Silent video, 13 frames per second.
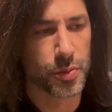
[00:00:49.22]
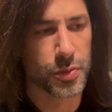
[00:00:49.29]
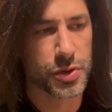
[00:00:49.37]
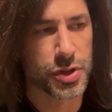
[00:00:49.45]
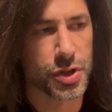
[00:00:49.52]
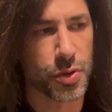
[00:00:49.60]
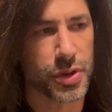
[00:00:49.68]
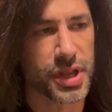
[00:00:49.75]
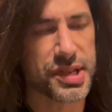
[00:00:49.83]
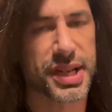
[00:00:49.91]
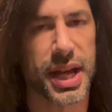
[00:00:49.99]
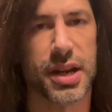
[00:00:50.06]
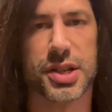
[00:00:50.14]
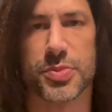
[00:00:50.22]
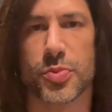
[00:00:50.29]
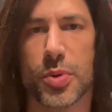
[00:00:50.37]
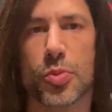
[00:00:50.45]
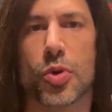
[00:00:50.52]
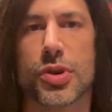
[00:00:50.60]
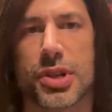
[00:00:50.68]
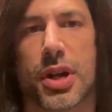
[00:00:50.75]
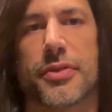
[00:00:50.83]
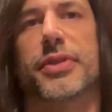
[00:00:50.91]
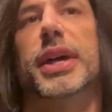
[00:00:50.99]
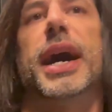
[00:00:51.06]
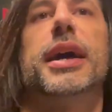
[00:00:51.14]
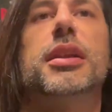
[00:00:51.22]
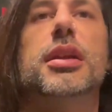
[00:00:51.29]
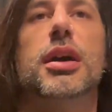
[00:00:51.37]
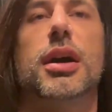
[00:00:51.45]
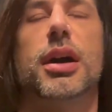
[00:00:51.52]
So this kind of springboards off that.